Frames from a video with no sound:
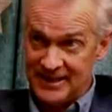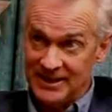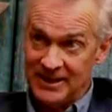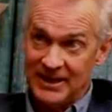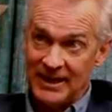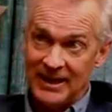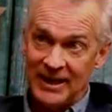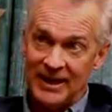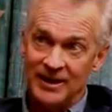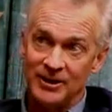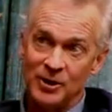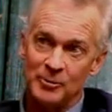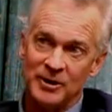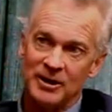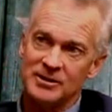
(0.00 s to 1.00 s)
it, and
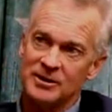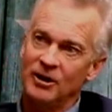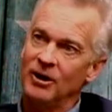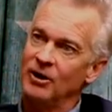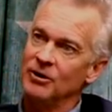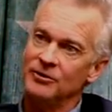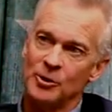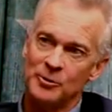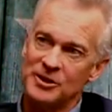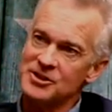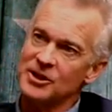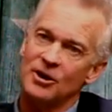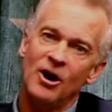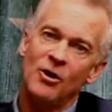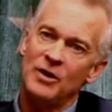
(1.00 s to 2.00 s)
nobody said, oh, nobody
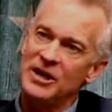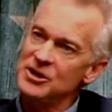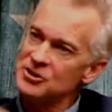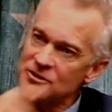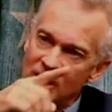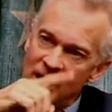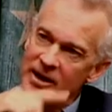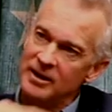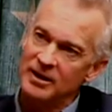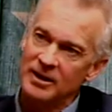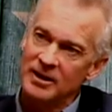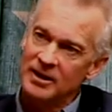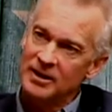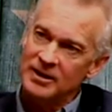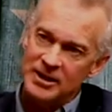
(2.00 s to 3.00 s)
said, oh, he's trying to
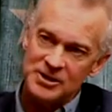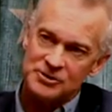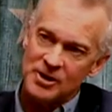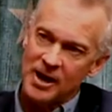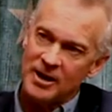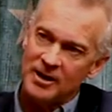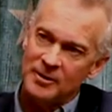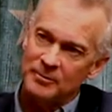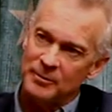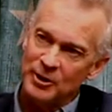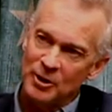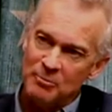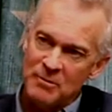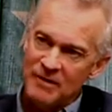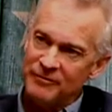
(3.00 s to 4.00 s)
he's trying to you
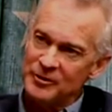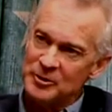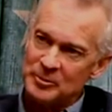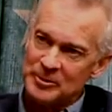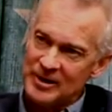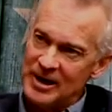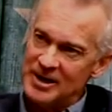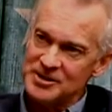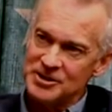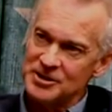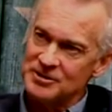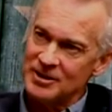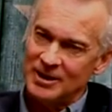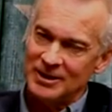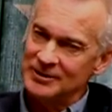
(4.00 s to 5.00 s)
know muffle the press. He's
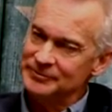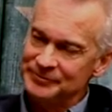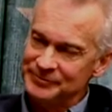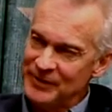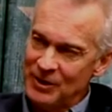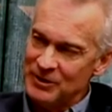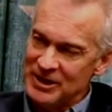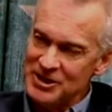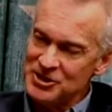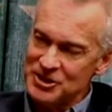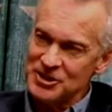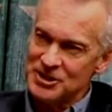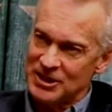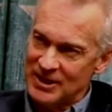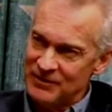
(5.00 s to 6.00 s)
trying to no, he's
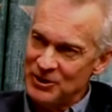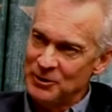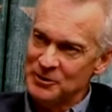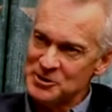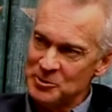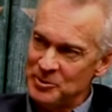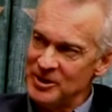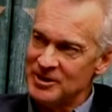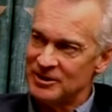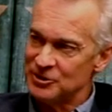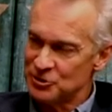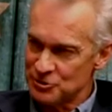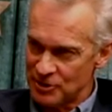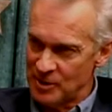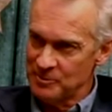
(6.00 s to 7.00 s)
just giving you his opinion.
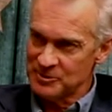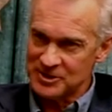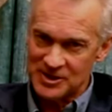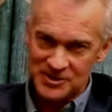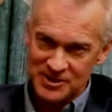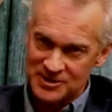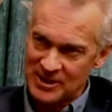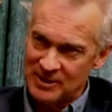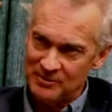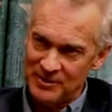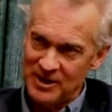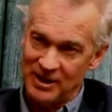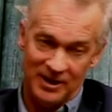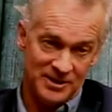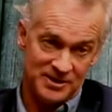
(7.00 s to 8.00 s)
Trump says the same
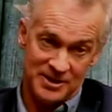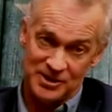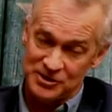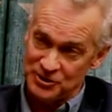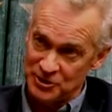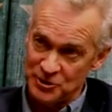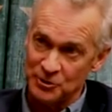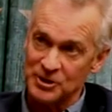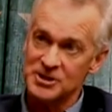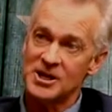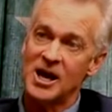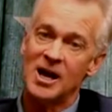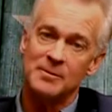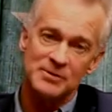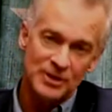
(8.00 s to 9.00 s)
thing. He says the New York
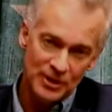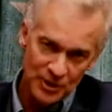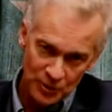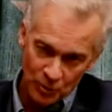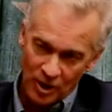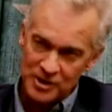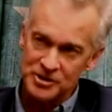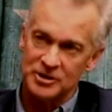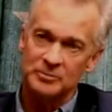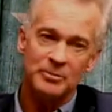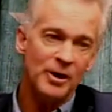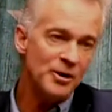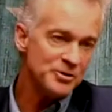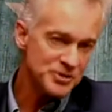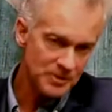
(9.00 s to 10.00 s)
Times, Washington
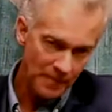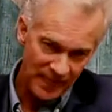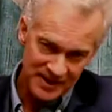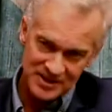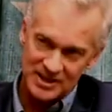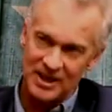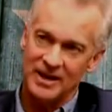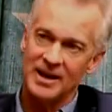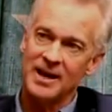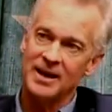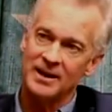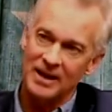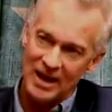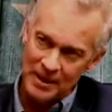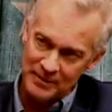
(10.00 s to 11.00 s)
Post,
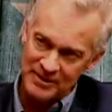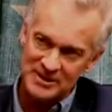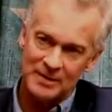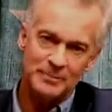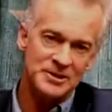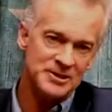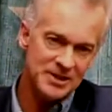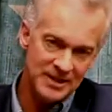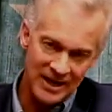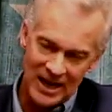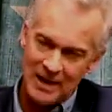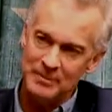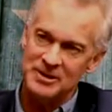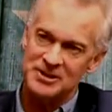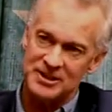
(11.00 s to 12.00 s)
CNN, MSNBC,
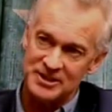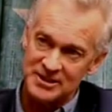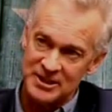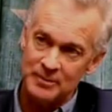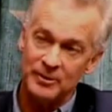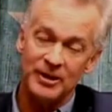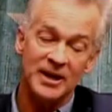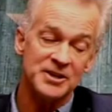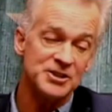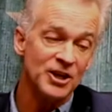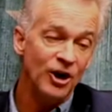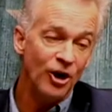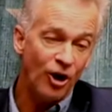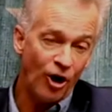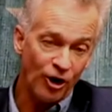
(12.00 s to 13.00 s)
ABC, CBS
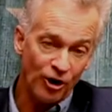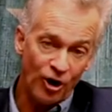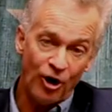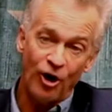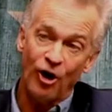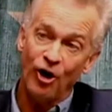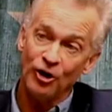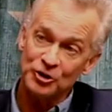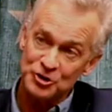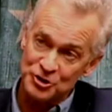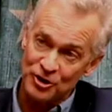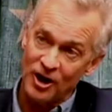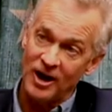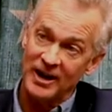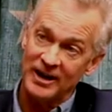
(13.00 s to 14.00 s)
are all
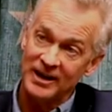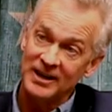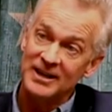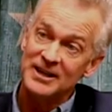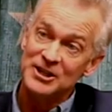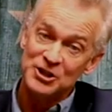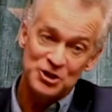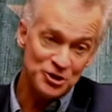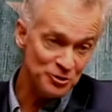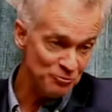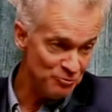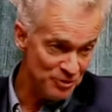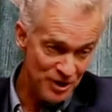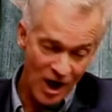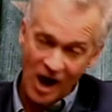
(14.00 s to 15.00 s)
trying to
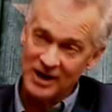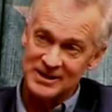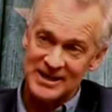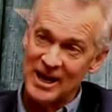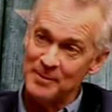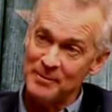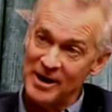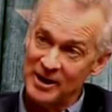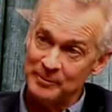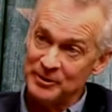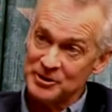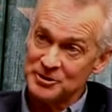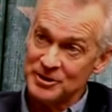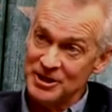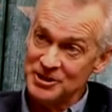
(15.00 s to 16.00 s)
knock down my
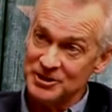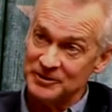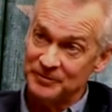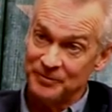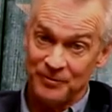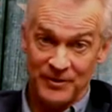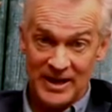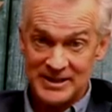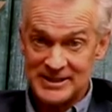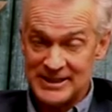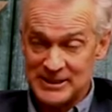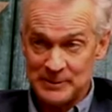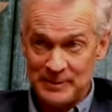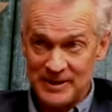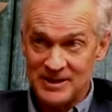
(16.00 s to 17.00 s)
administration. That's
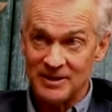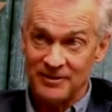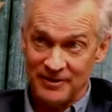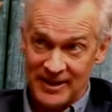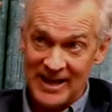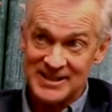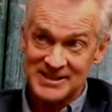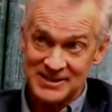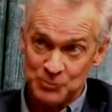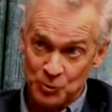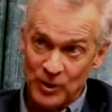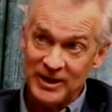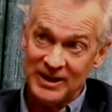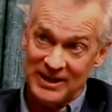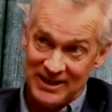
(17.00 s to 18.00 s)
his opinion. That's
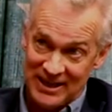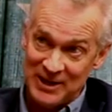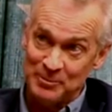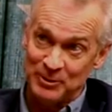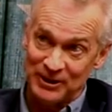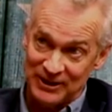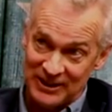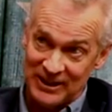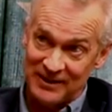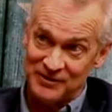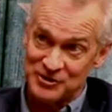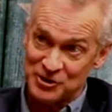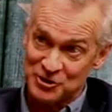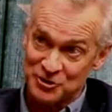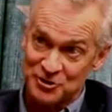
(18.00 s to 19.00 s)
what he
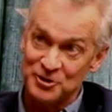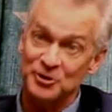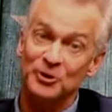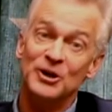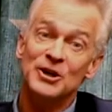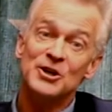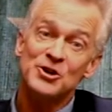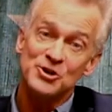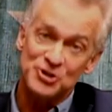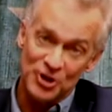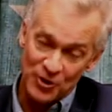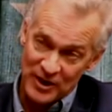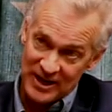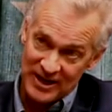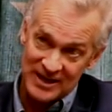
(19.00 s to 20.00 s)
believes is true.
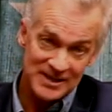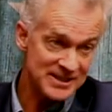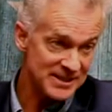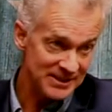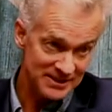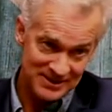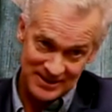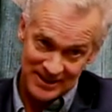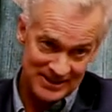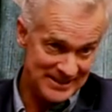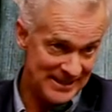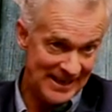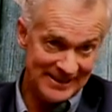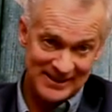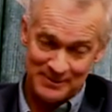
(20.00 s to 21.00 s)
So he has
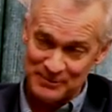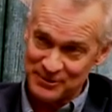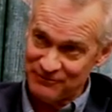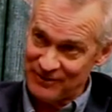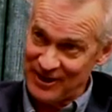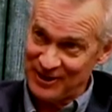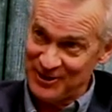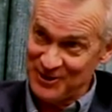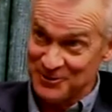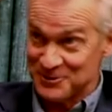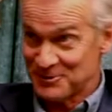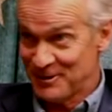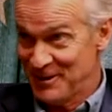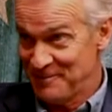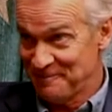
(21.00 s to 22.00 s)
attacked them as fake
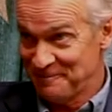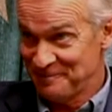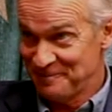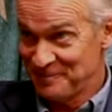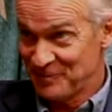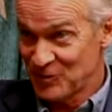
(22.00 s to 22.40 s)
news, right? Yeah.